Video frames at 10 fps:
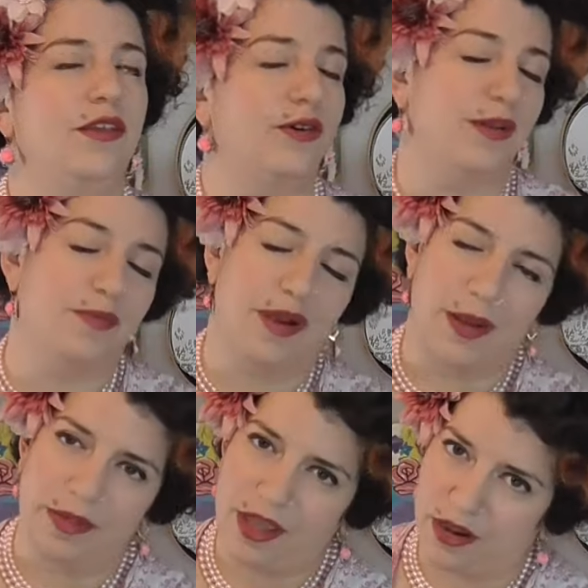You could
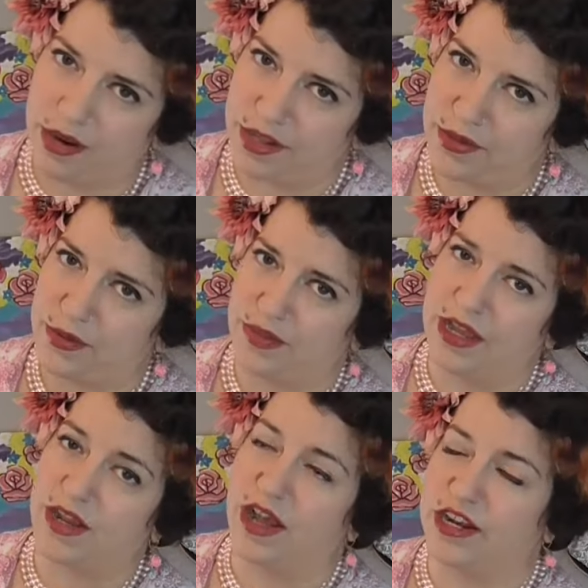probably argue
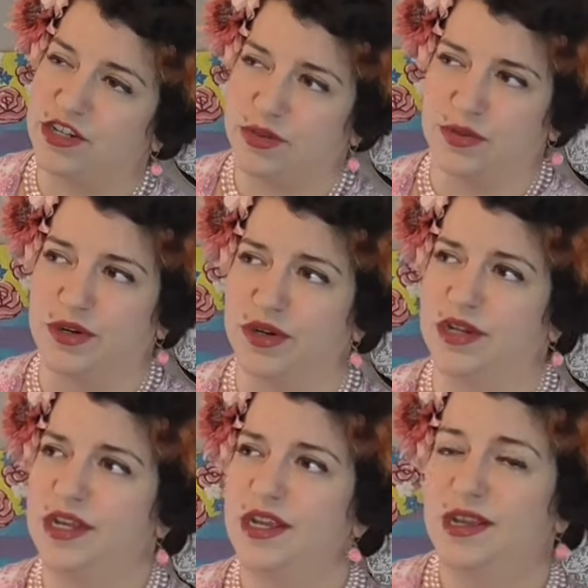that cottage core